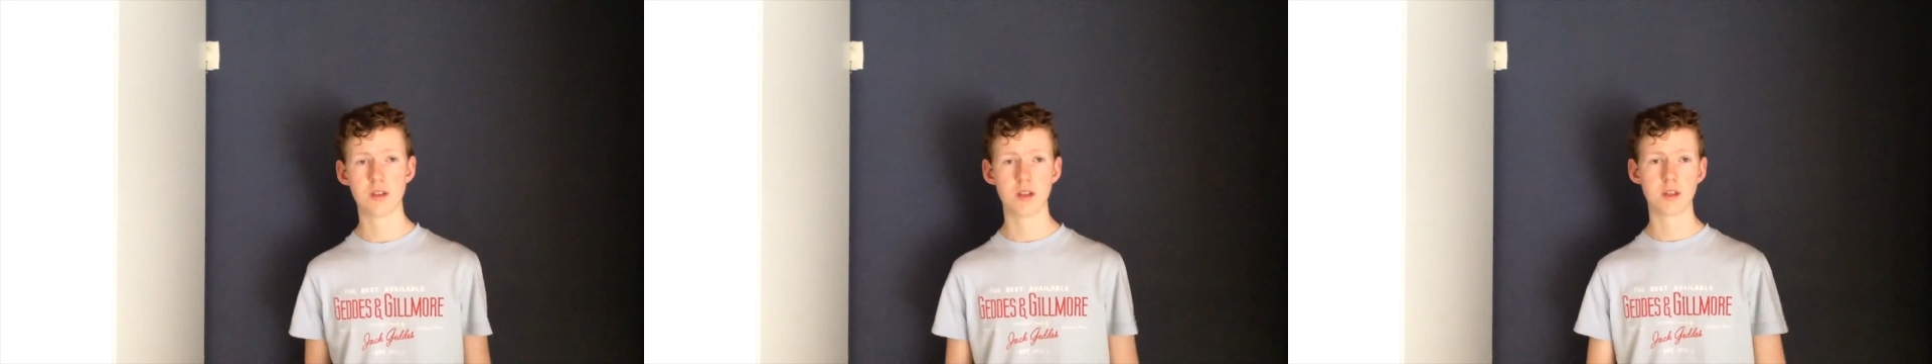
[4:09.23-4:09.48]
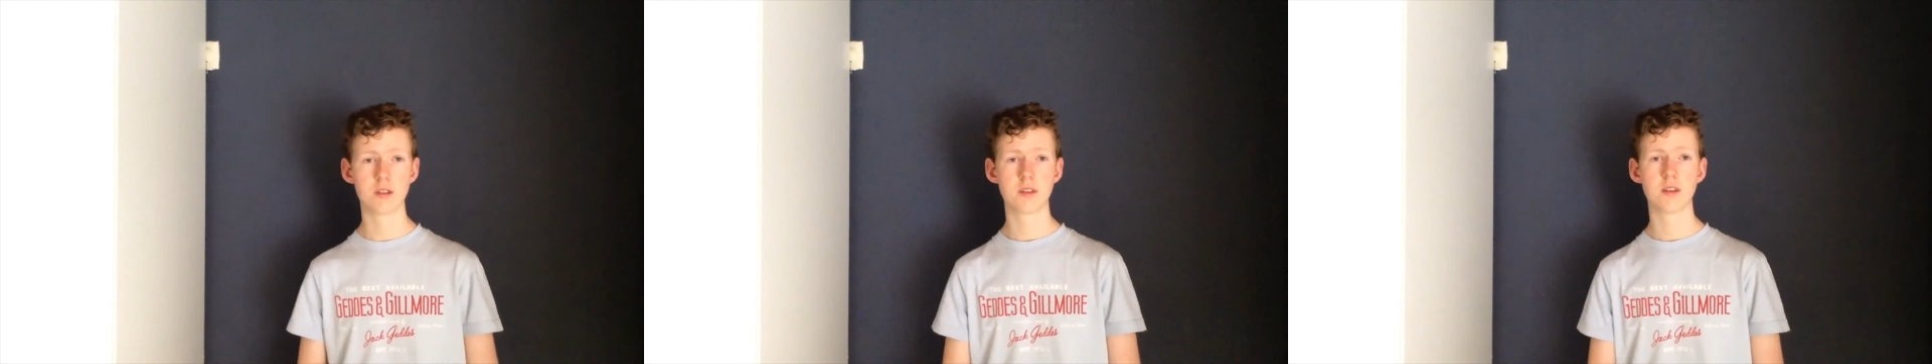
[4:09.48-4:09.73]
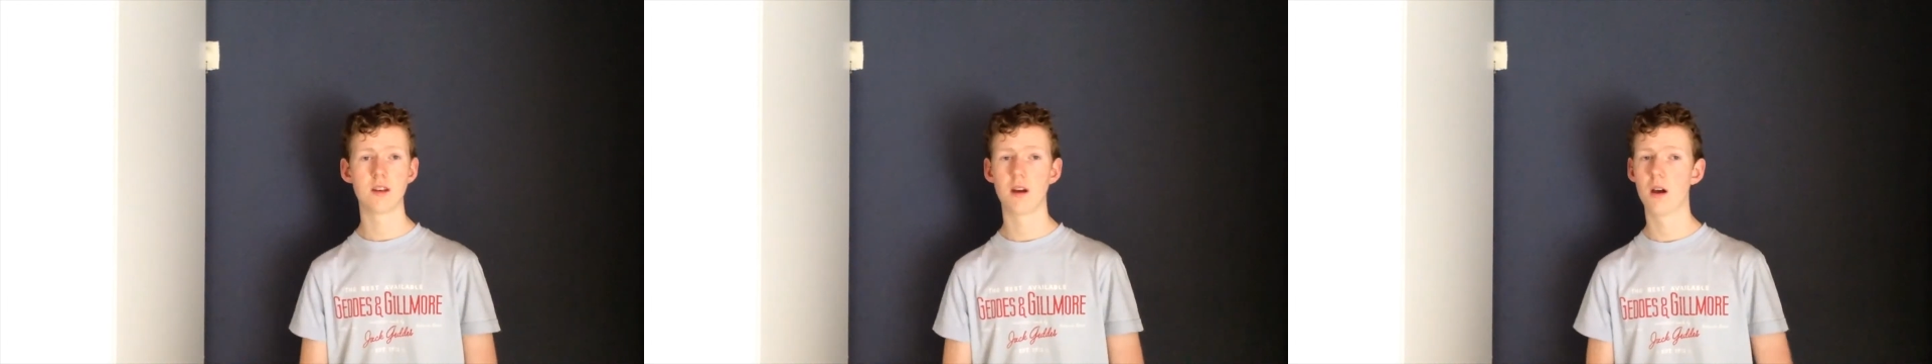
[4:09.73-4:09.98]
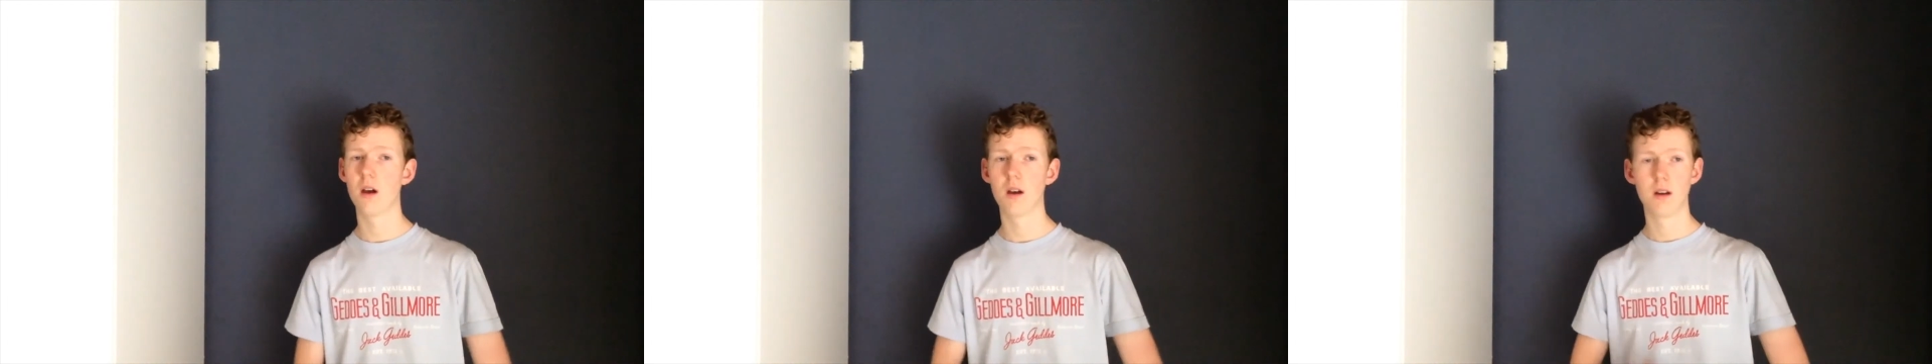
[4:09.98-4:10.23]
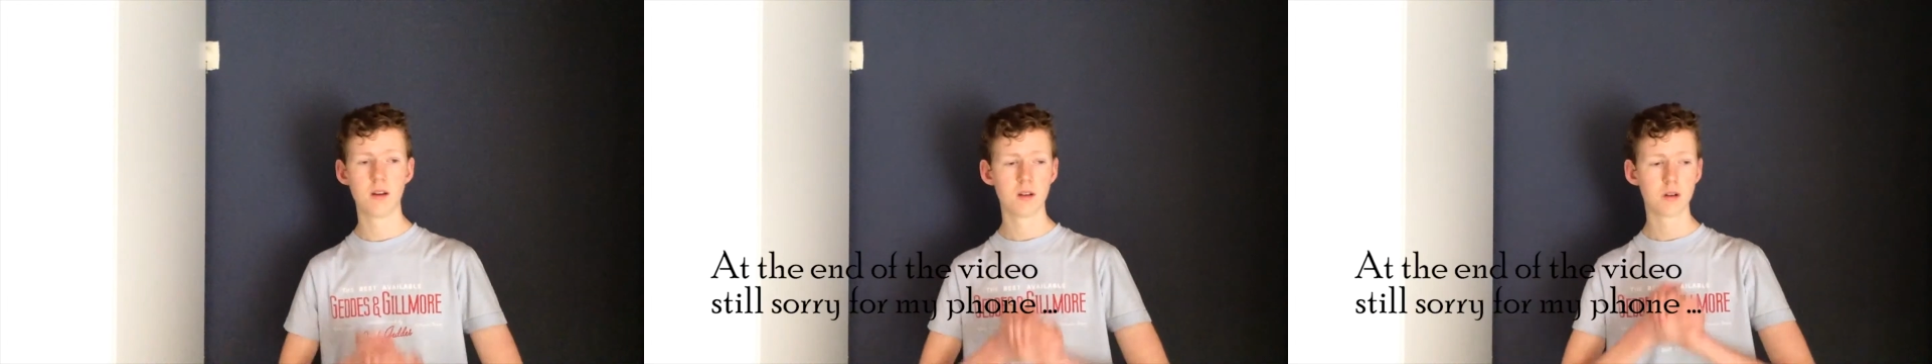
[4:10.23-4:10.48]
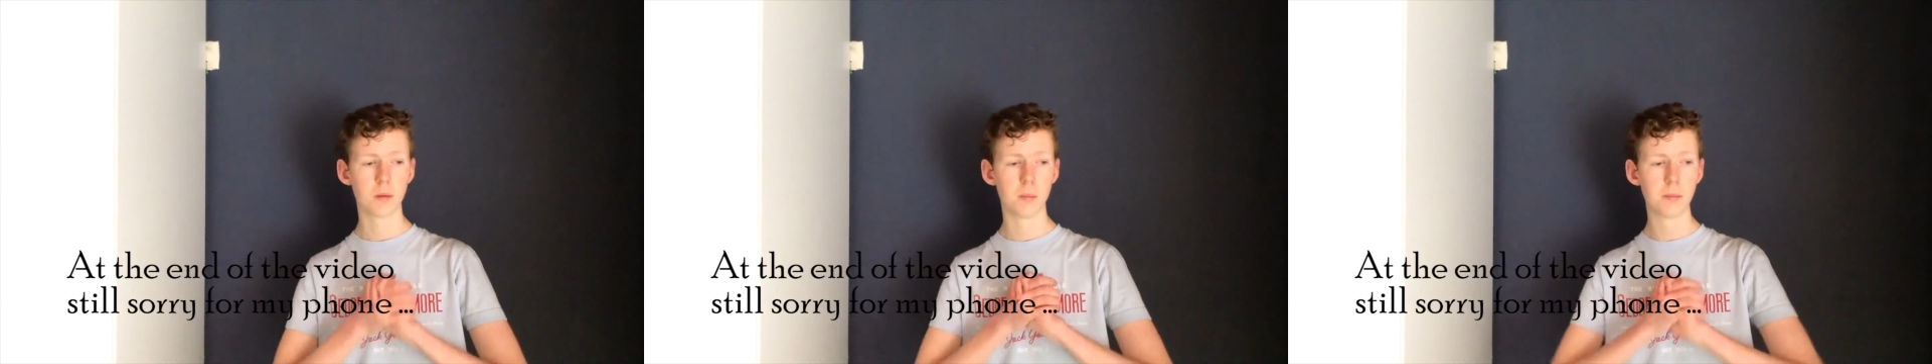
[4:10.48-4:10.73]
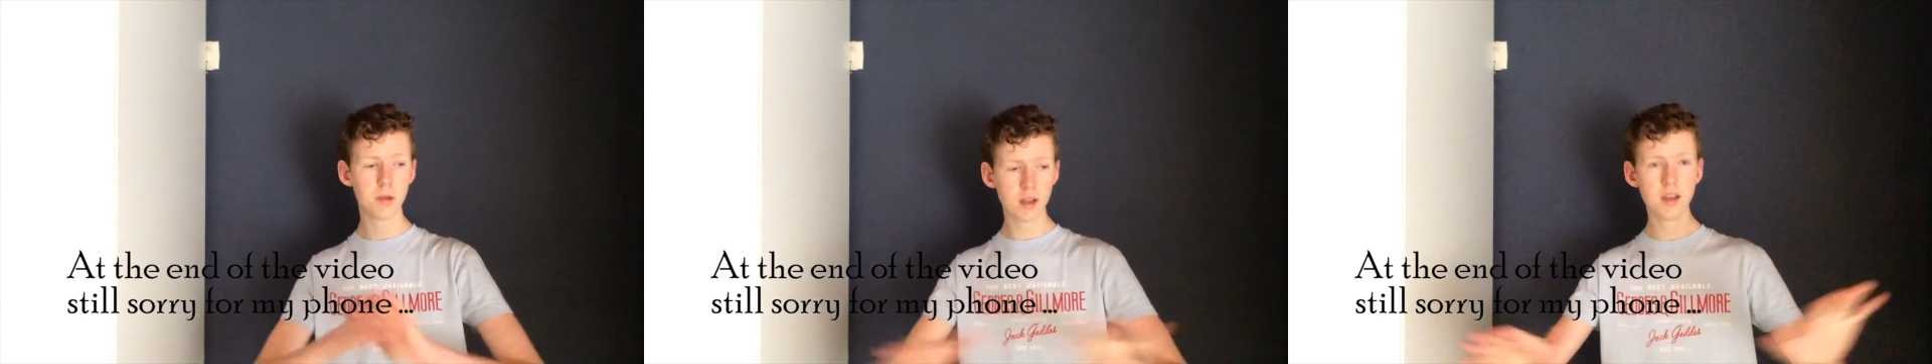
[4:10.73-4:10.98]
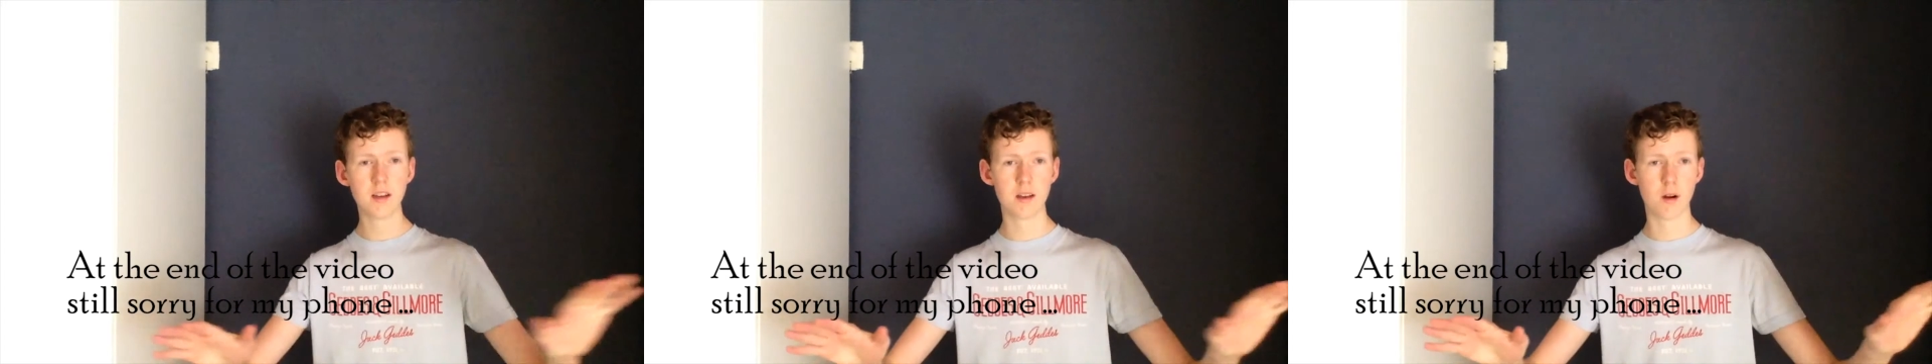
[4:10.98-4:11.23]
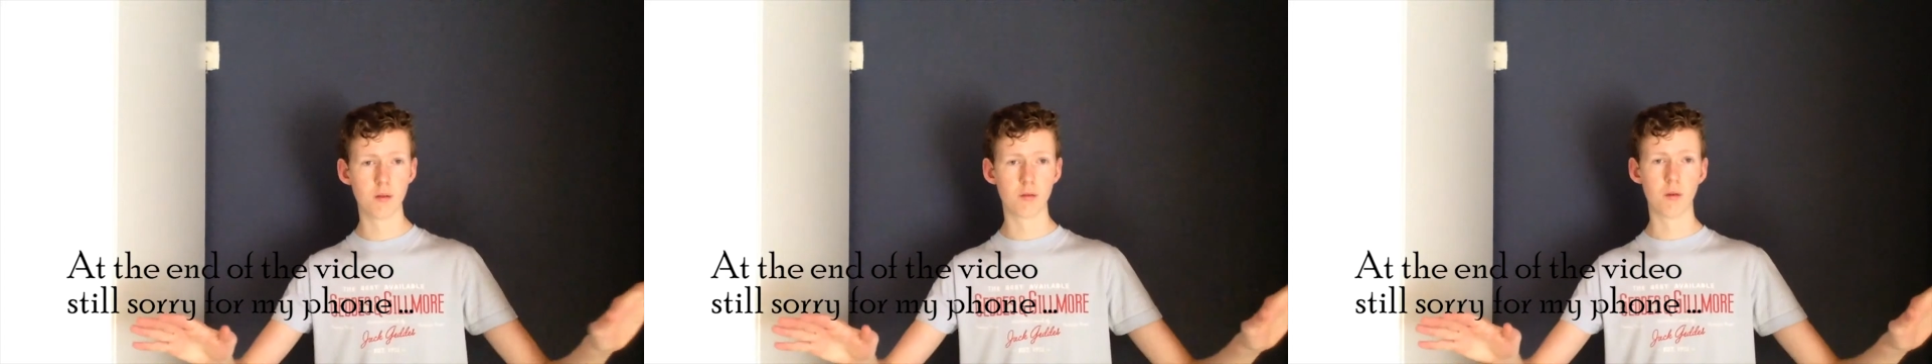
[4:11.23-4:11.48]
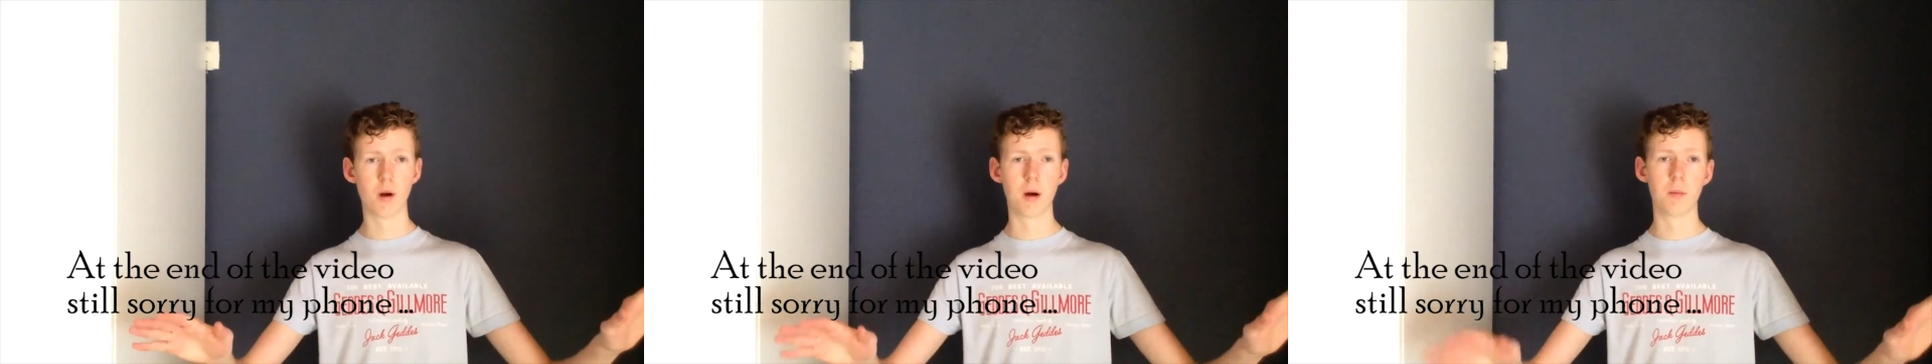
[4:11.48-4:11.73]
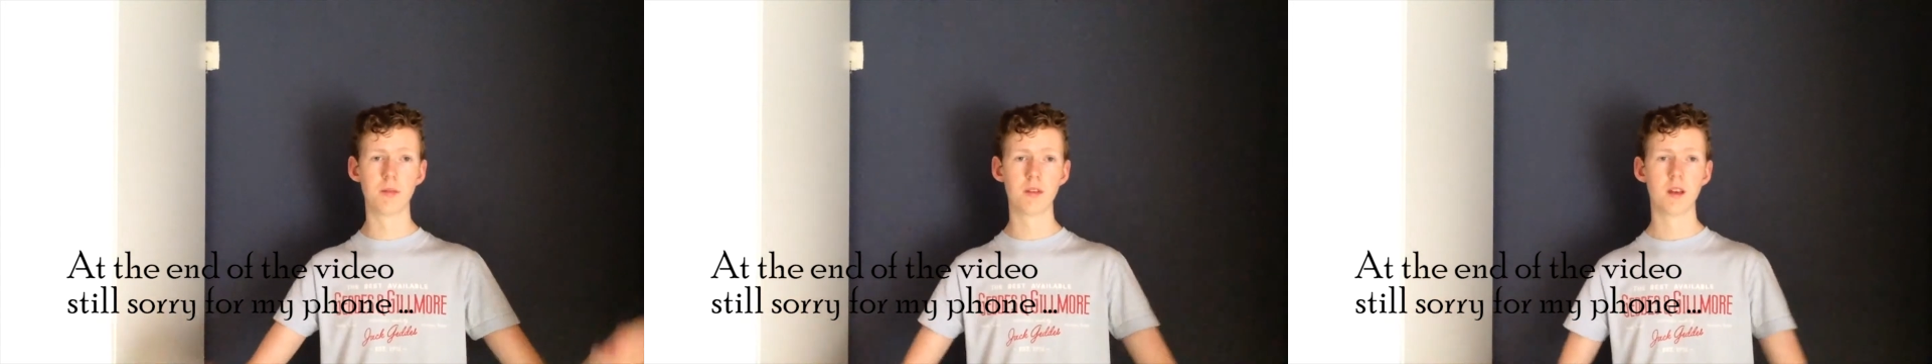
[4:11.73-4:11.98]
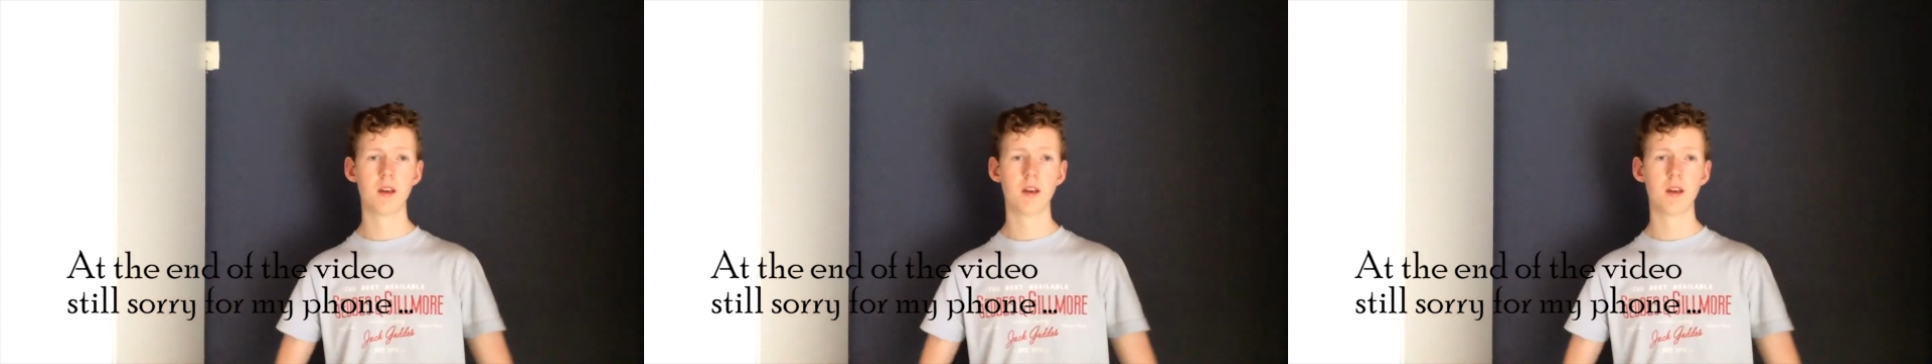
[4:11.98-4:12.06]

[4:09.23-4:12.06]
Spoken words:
just completely overwhelmed.